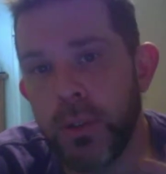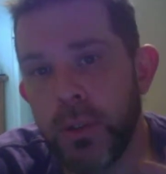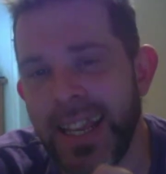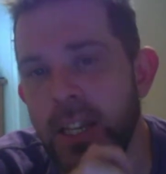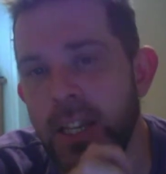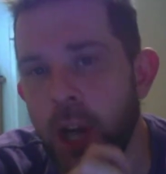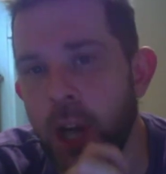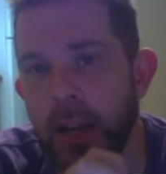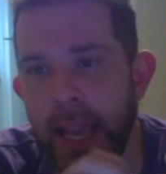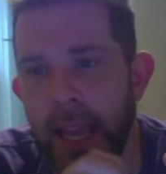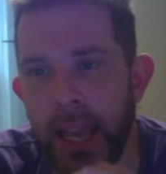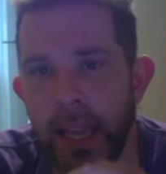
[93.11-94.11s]
Any dark
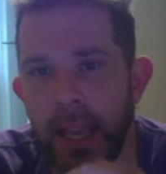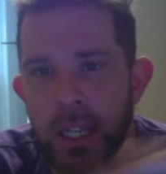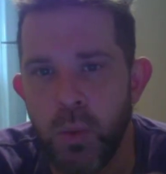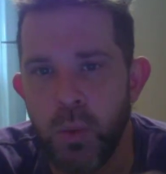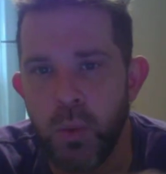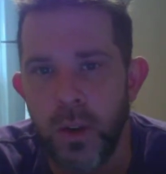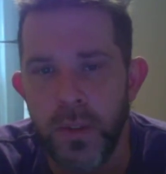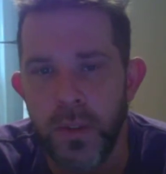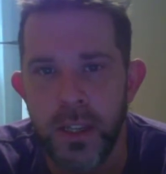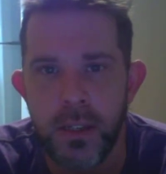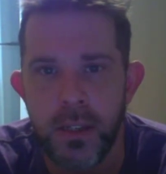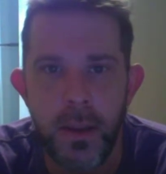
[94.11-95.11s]
ink is where
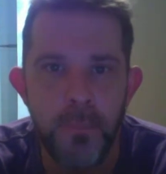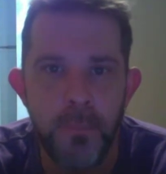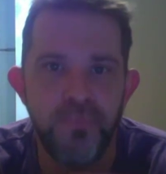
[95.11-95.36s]
this